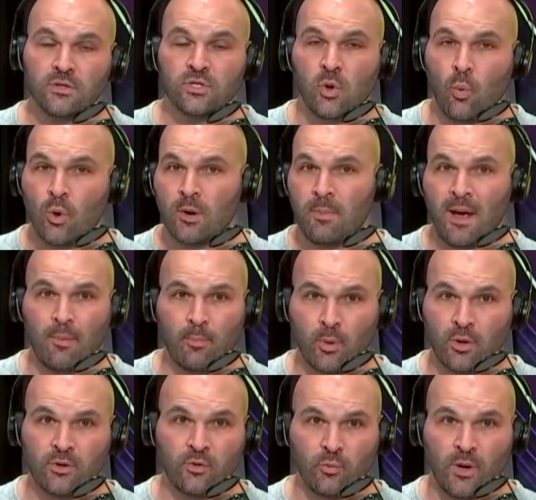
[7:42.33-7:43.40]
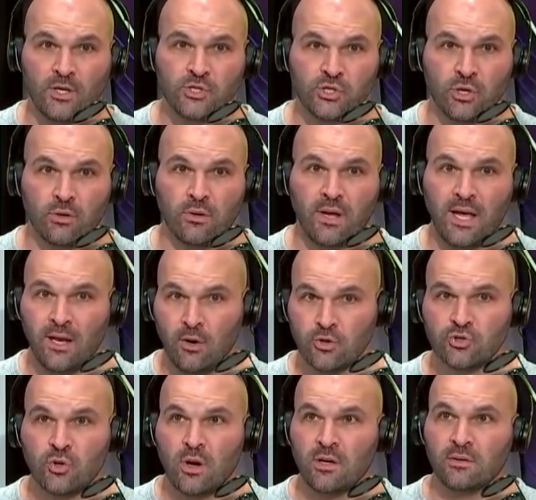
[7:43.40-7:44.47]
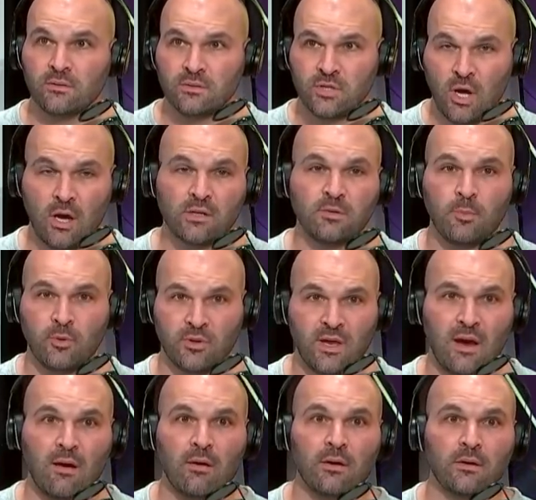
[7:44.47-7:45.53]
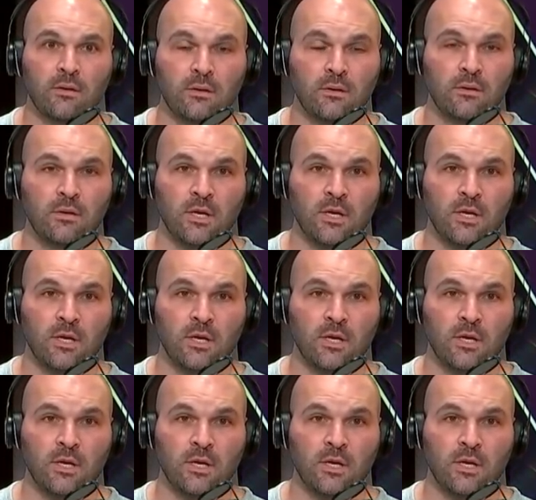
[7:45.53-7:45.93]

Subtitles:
So what about burning the red shirt? Ed Orgeron talked to both Garret